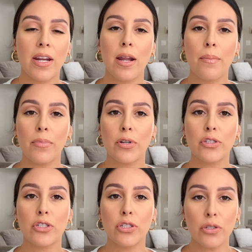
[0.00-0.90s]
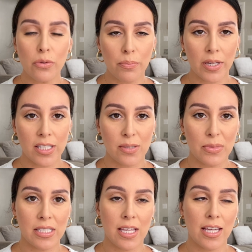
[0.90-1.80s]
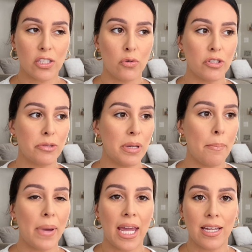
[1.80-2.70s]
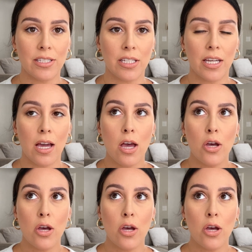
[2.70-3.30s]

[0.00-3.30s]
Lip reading: number 2 biggest mistake is going to be painting.